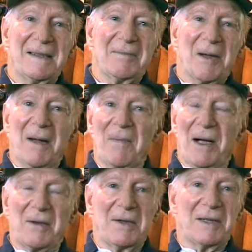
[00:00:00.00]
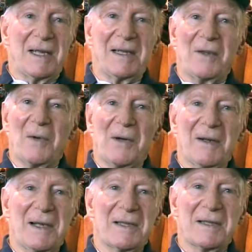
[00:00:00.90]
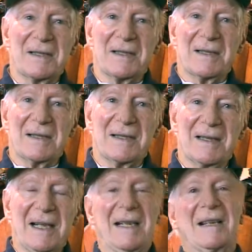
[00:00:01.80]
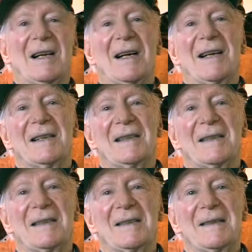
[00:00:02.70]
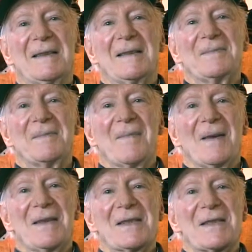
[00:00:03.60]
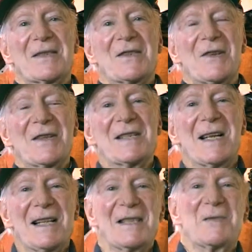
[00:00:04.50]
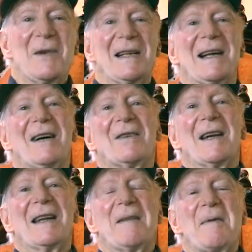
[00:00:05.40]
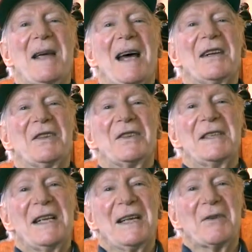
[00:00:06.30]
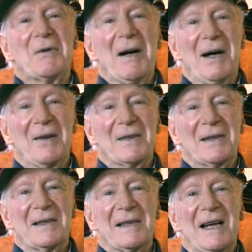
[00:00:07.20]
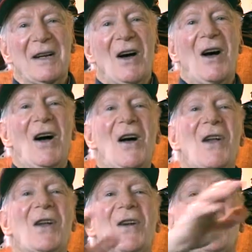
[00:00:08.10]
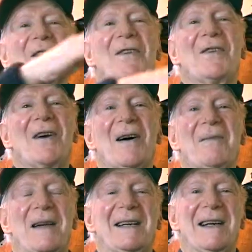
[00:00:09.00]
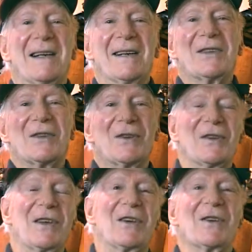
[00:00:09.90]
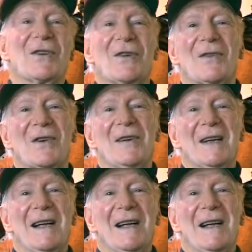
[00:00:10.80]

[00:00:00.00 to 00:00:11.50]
But I'm not going to tell you where it is. And he died. So the sons went out and they began to dig around. And all over the farm they dug and turned the earth over.